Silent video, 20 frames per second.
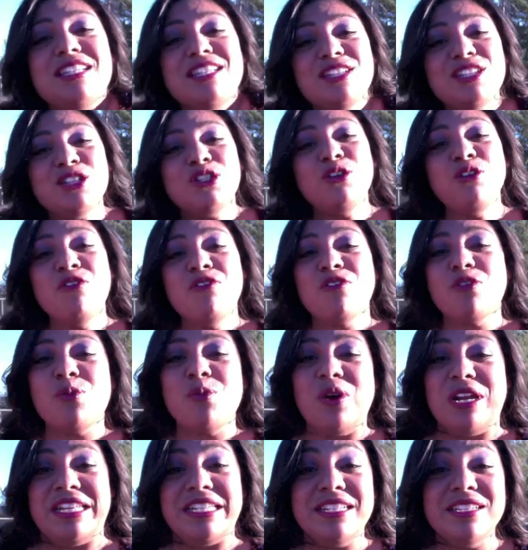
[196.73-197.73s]
is a
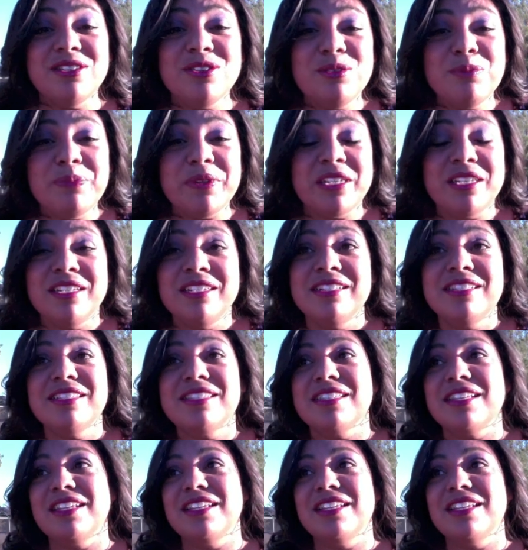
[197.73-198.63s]
2-for-1 deal because